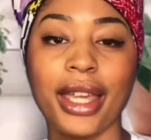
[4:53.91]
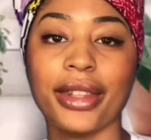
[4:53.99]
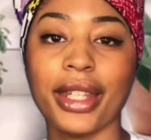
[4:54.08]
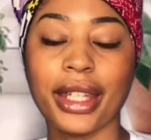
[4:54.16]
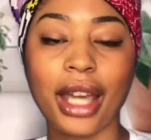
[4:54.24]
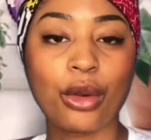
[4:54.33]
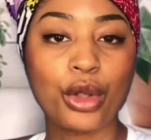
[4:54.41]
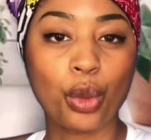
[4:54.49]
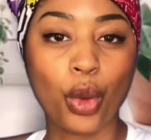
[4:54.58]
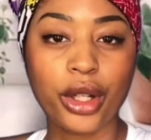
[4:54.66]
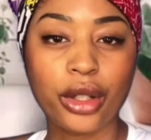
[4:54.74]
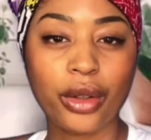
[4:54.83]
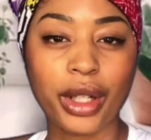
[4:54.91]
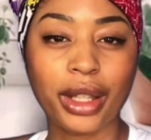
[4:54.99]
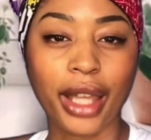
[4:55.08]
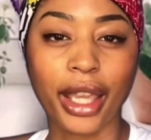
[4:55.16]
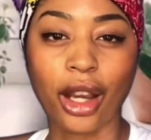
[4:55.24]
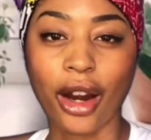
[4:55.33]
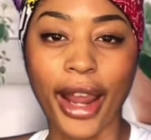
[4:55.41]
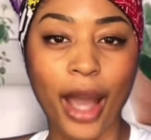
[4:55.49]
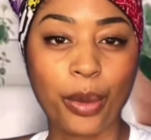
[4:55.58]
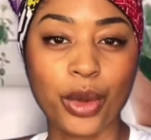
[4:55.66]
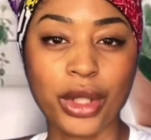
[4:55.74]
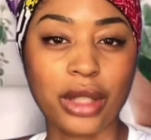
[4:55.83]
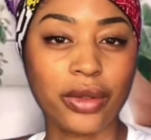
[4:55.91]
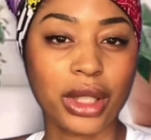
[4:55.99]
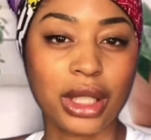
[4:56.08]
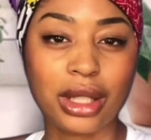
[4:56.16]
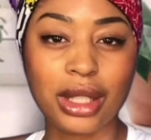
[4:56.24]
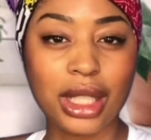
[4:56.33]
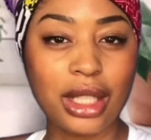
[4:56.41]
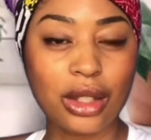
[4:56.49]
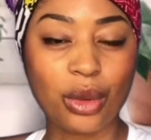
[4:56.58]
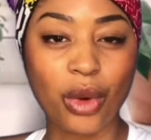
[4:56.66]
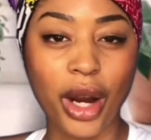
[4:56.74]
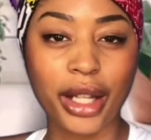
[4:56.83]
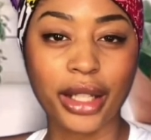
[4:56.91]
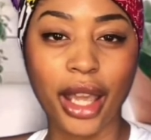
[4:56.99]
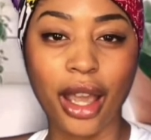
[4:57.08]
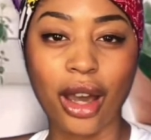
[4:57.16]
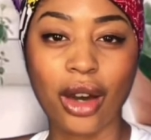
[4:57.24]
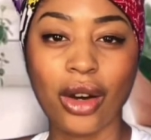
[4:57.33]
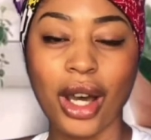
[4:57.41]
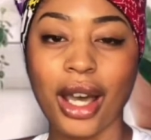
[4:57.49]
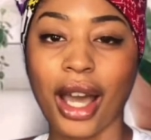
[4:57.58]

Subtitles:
Then I was wondering, like, are apples even in season right now?